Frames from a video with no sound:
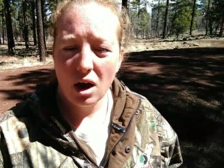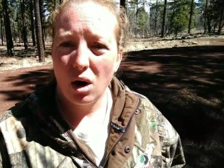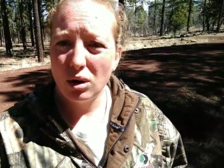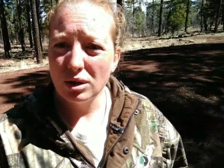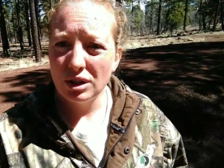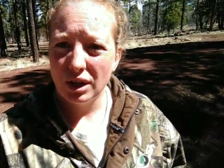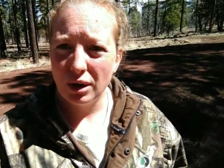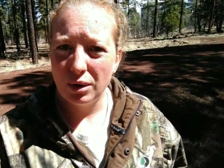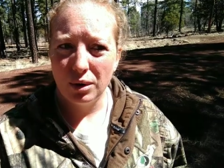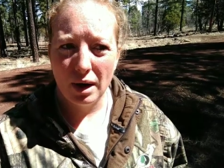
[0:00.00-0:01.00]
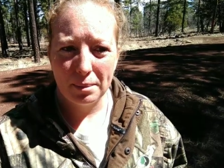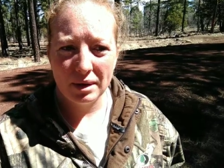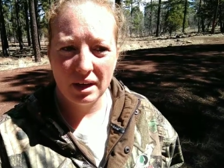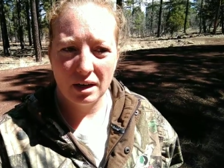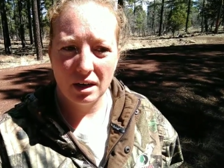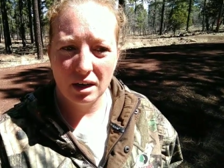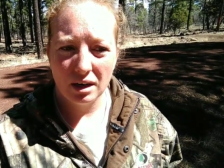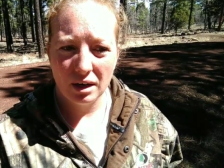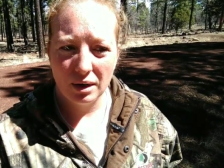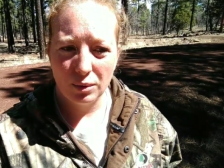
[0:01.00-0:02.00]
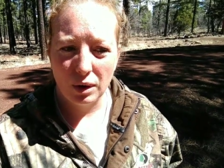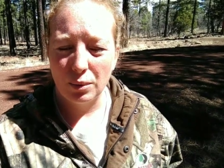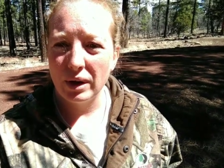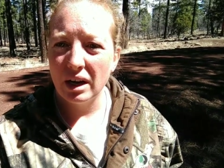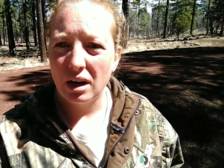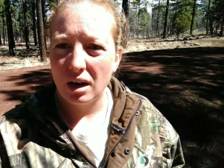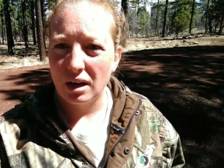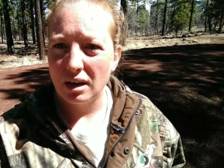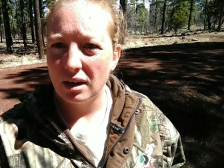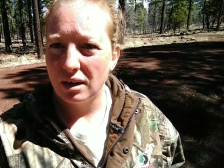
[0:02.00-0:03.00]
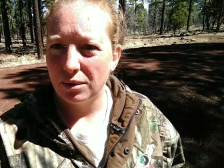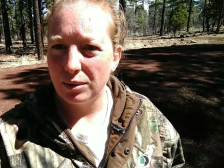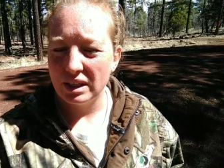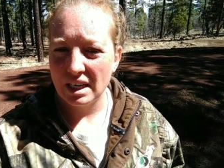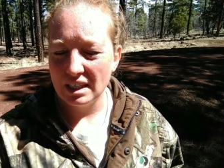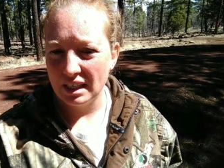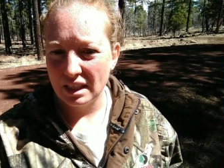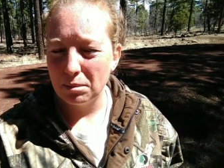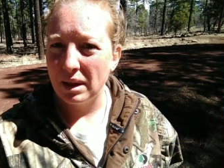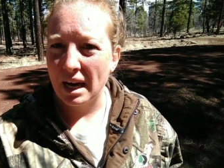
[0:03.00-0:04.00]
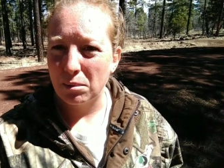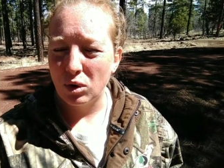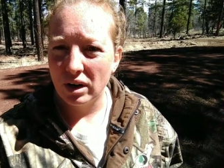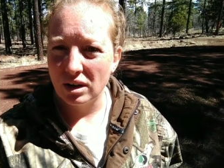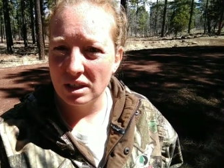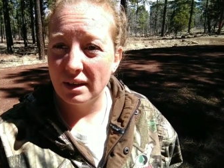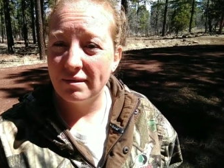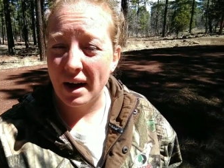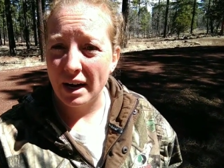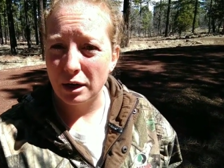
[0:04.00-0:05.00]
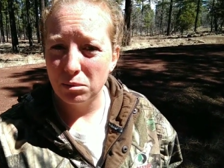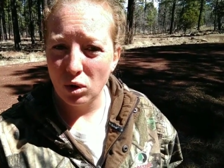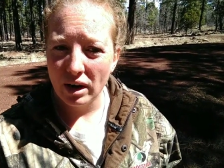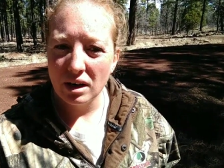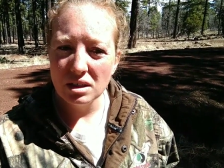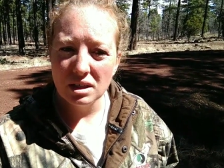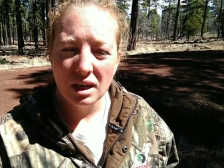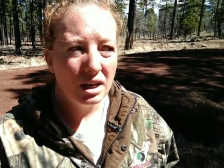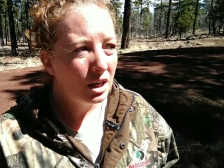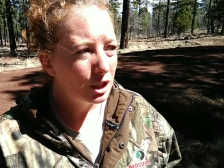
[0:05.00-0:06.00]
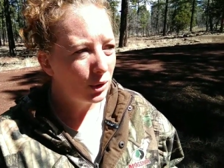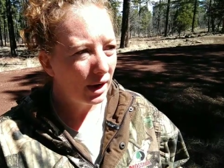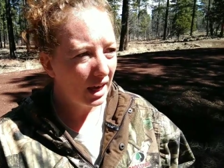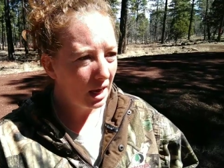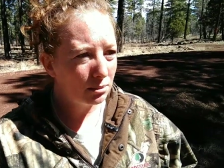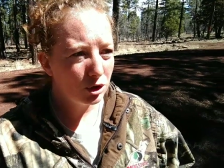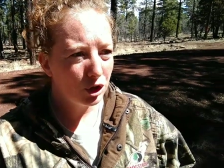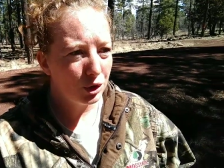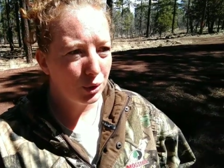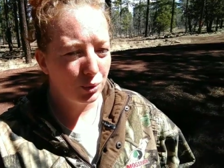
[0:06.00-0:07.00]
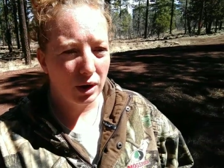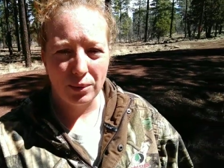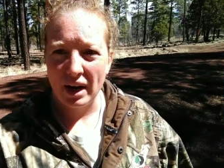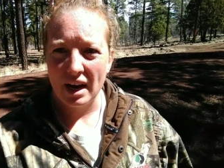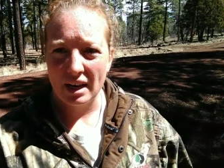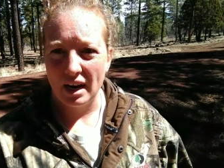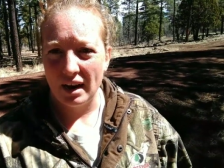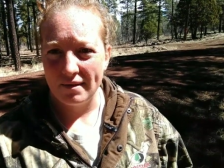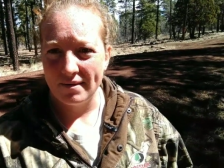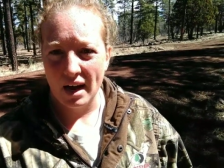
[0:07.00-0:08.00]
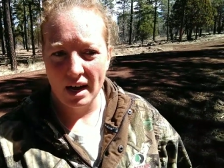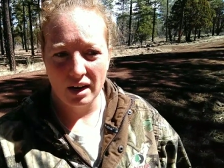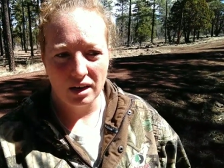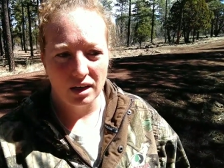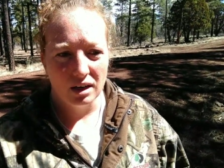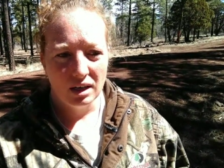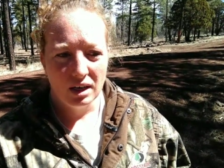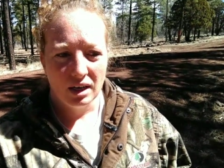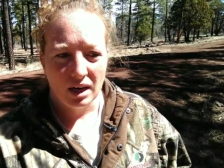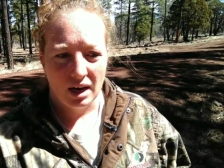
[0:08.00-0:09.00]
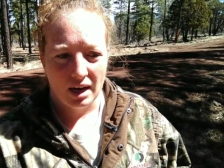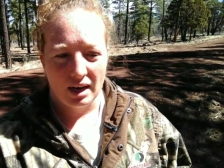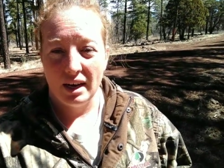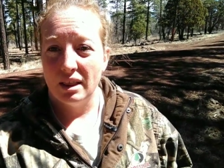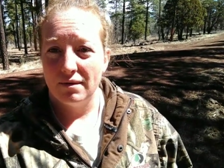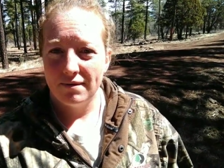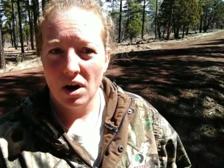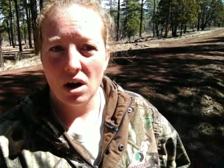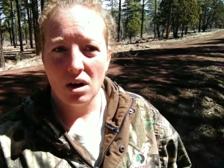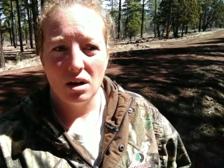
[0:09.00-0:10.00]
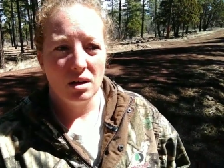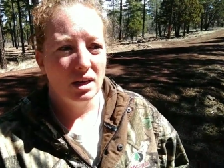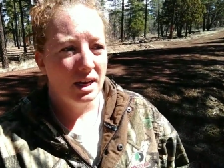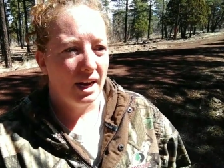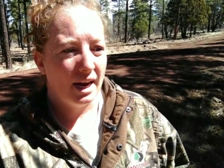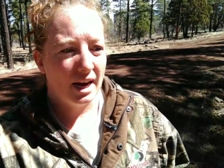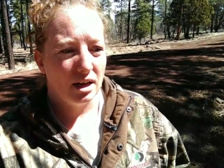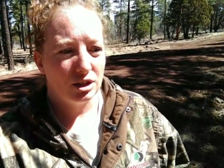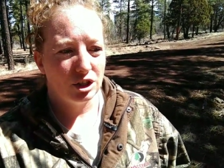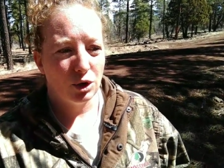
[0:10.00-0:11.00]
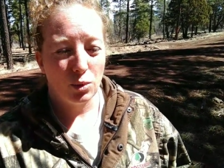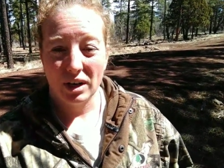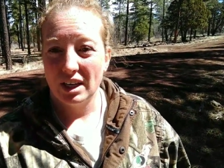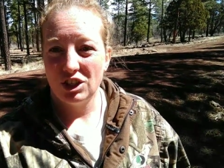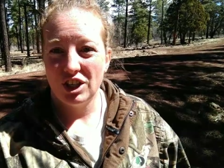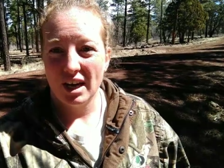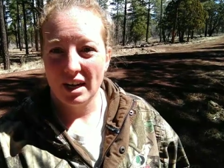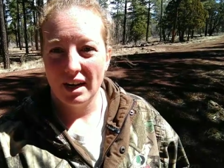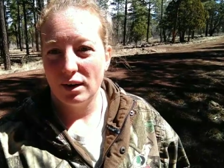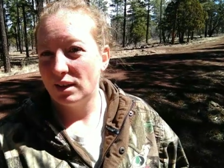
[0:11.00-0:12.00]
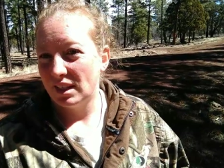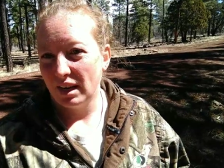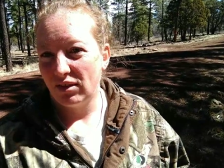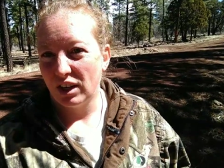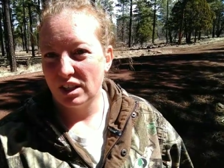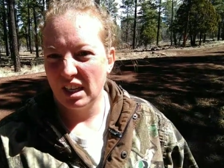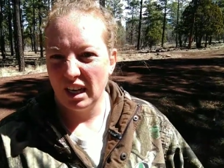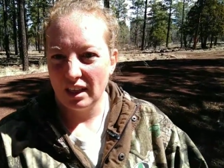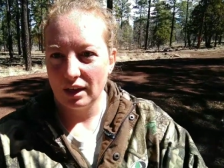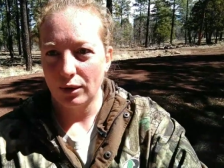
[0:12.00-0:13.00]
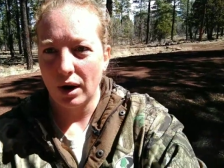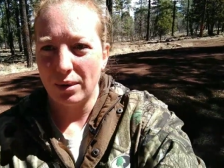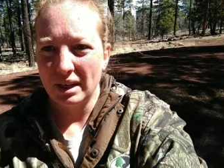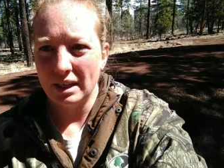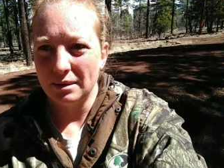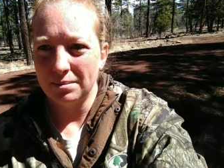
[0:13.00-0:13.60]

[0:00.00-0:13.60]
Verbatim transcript: also up here where we are, we tend to get the black morels, the fire morels. So I came to where we had a fire uh, in the fall, and so we're going to check it out and see if there's anything growing.